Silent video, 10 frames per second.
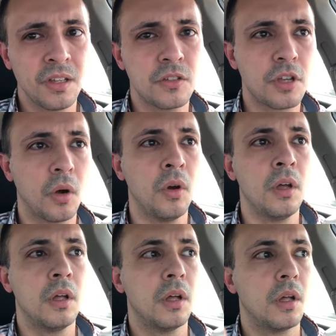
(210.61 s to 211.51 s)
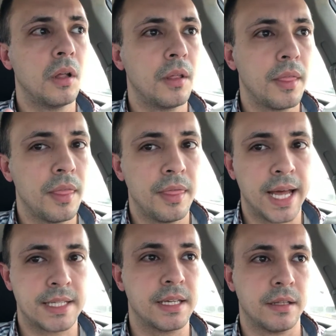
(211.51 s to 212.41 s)
So
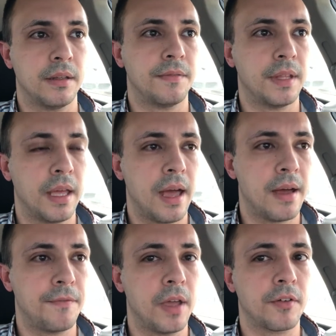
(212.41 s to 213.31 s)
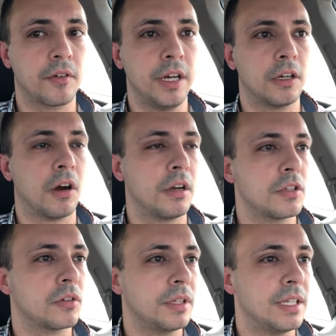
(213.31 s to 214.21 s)
that's it. If you have a green card,
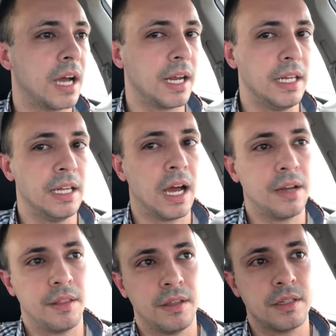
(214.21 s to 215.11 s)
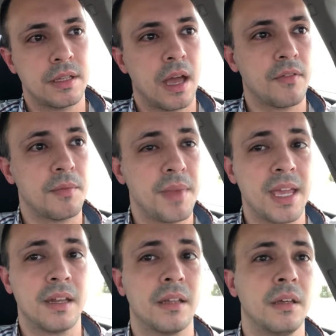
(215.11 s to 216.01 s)
there's only 99 of these ever
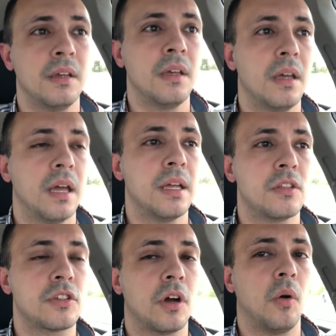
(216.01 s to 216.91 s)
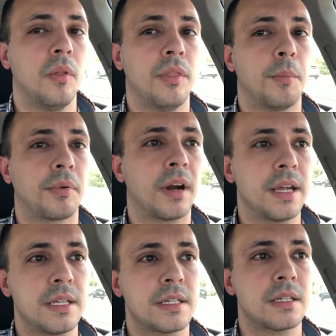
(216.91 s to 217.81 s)
made. And so the
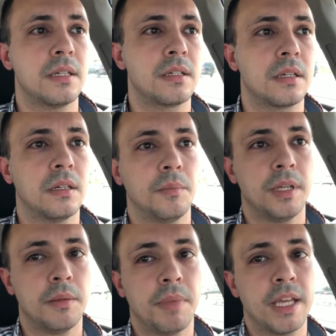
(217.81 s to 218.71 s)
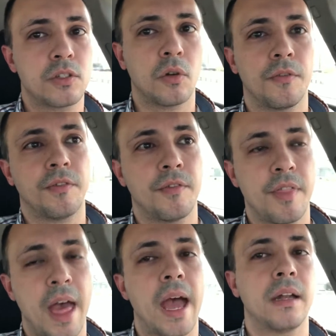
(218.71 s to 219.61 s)
price is going to be based off
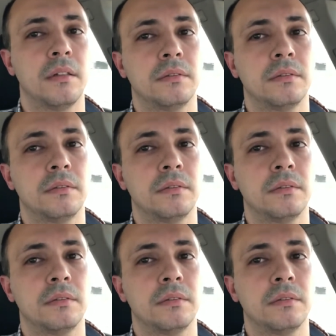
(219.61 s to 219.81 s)
of that